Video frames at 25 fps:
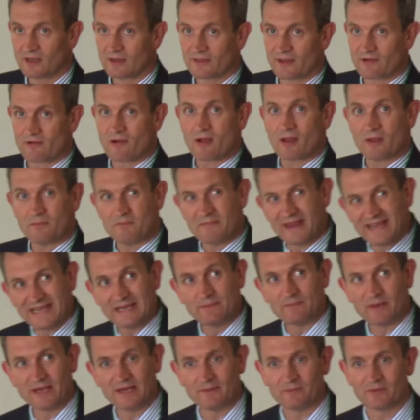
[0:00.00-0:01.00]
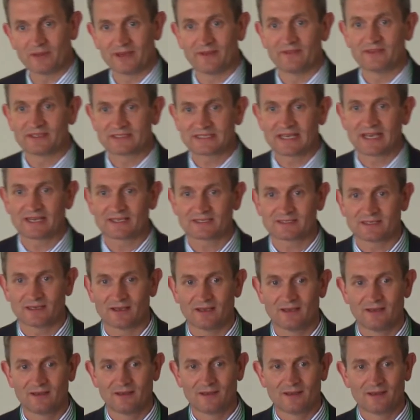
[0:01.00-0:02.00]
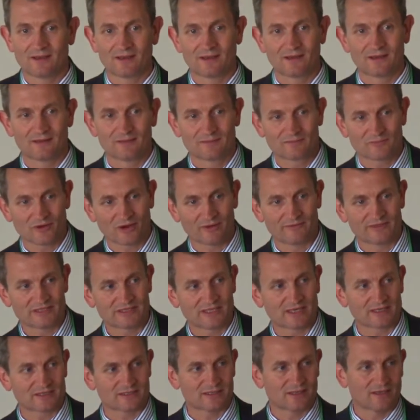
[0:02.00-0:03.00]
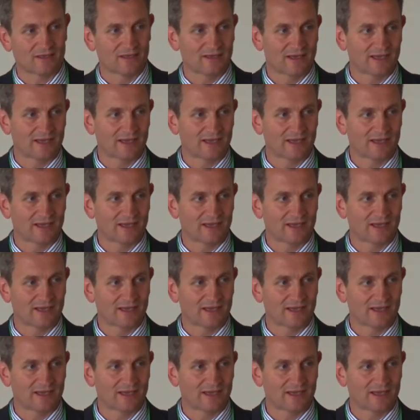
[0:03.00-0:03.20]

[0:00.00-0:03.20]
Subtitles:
there aren't many people in the sector, private sector,